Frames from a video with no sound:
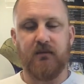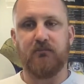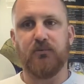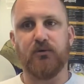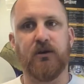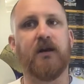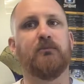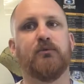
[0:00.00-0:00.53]

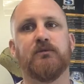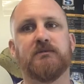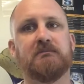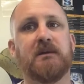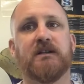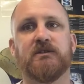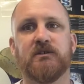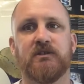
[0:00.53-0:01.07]
Pounamu is
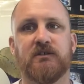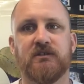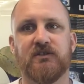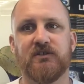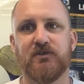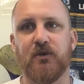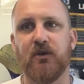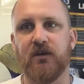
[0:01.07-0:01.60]
much
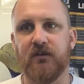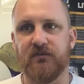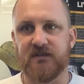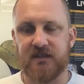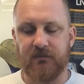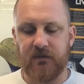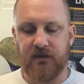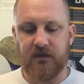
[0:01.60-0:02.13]
stronger for
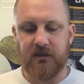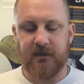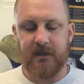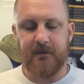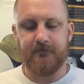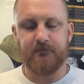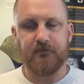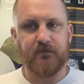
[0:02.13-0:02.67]
something like
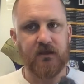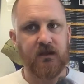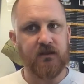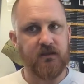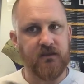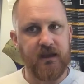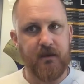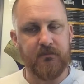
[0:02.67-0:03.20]
that.
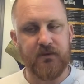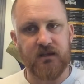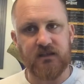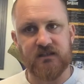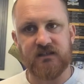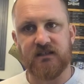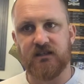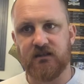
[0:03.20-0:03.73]
That being
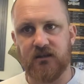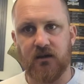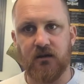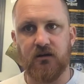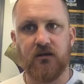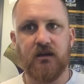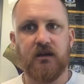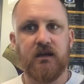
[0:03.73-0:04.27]
said,
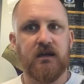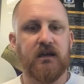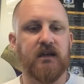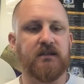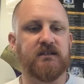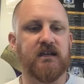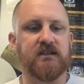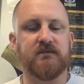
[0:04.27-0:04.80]
though,
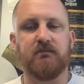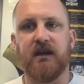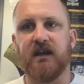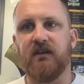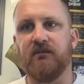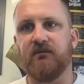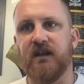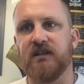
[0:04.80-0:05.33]
it does make
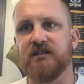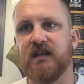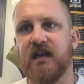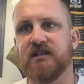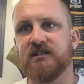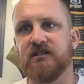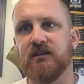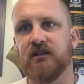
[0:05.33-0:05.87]
a
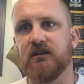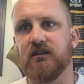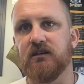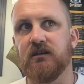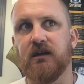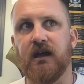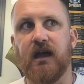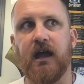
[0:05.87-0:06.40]
fantastic
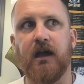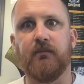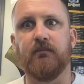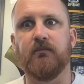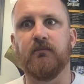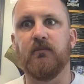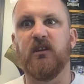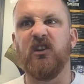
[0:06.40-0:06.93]

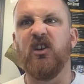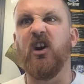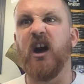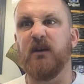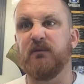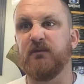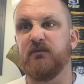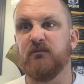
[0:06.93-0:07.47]

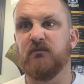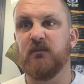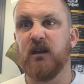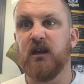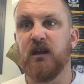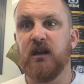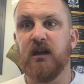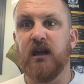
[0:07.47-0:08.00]
knife,
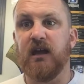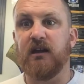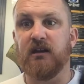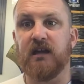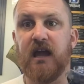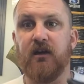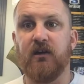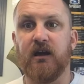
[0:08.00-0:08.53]
and
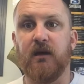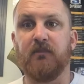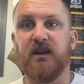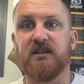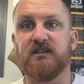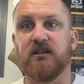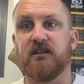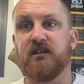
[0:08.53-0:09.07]
carrying a
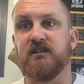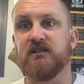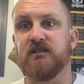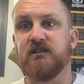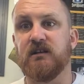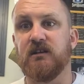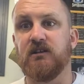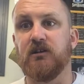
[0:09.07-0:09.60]
piece of
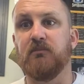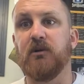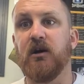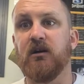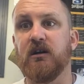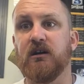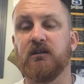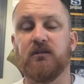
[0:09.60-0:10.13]
this in your
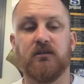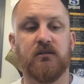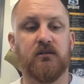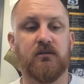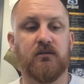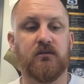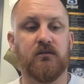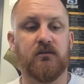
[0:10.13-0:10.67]
pocket
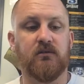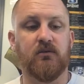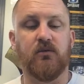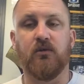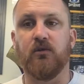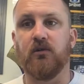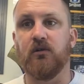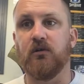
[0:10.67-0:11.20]

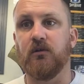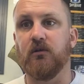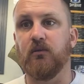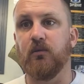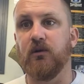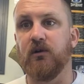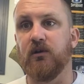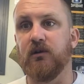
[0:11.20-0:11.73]
or
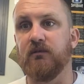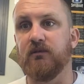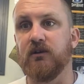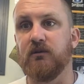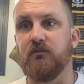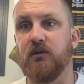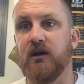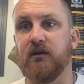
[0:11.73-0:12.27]
wherever
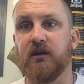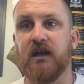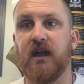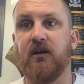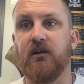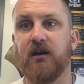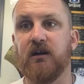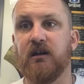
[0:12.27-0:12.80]
you might
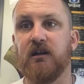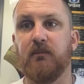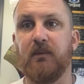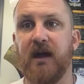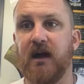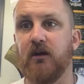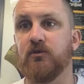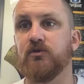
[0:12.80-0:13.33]
carry it, in a
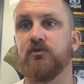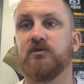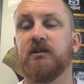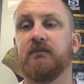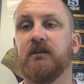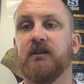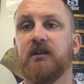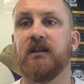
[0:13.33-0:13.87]
pouch or
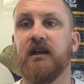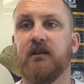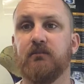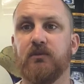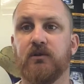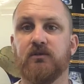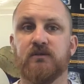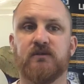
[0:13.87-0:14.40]
something that,
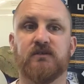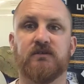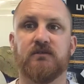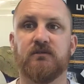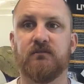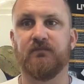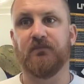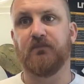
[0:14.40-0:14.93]
because
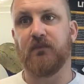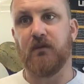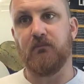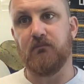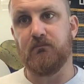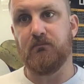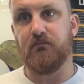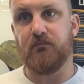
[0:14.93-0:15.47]

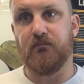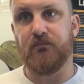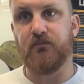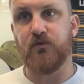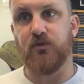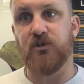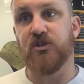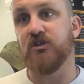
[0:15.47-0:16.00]

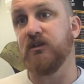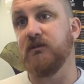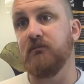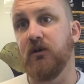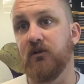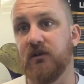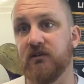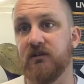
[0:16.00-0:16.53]
traditionally
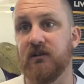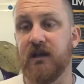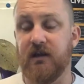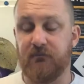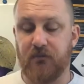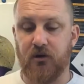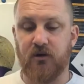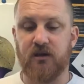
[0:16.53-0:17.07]
Māori didn't
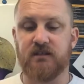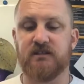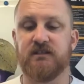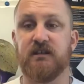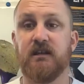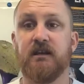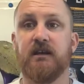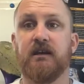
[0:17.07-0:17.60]
have pockets,
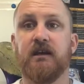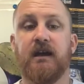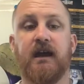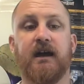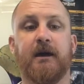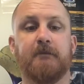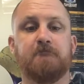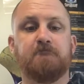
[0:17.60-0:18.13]

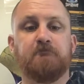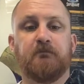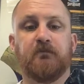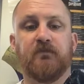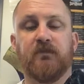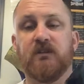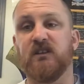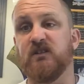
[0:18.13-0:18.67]

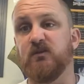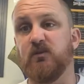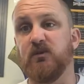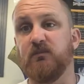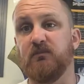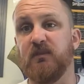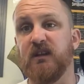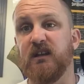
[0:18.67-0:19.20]
this
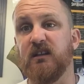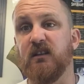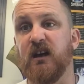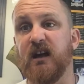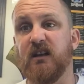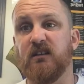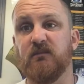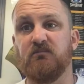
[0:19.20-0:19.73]
would be
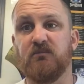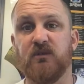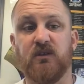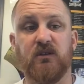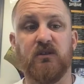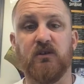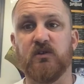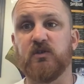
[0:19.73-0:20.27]
like
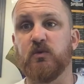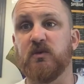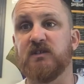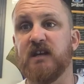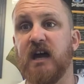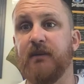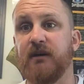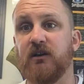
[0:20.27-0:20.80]
your Swiss
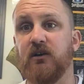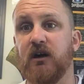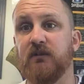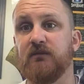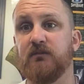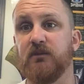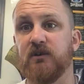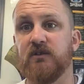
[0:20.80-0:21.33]
Army
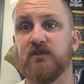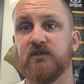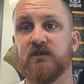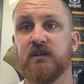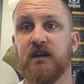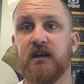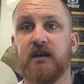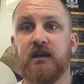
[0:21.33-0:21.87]
knife,
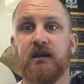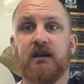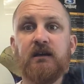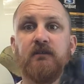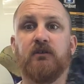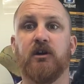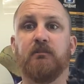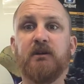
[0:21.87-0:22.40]
because
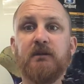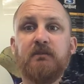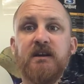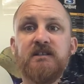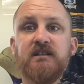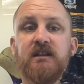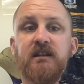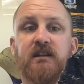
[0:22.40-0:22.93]
you've got a big
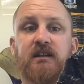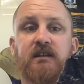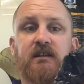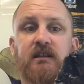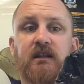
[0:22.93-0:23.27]
piece of